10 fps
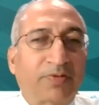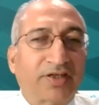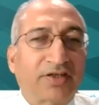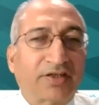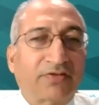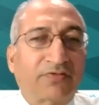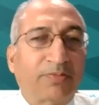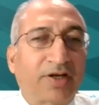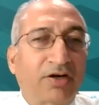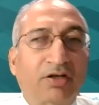presentation
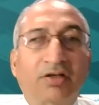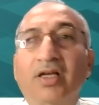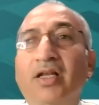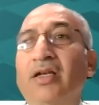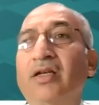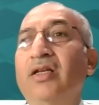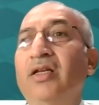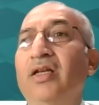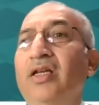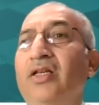from there on. And
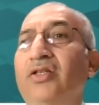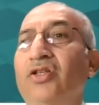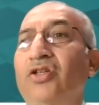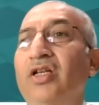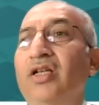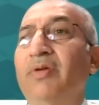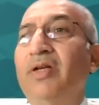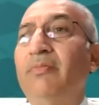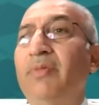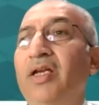Sanjay, let
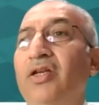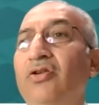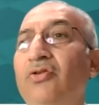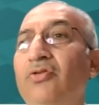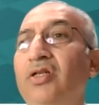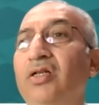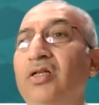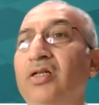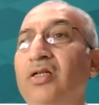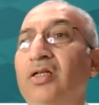me make you
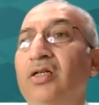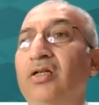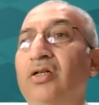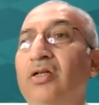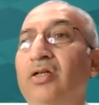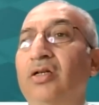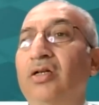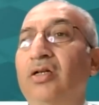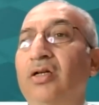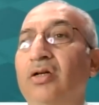the
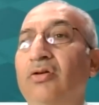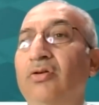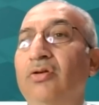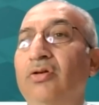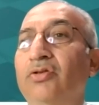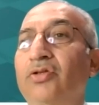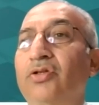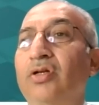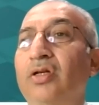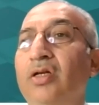
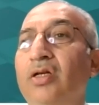co-host.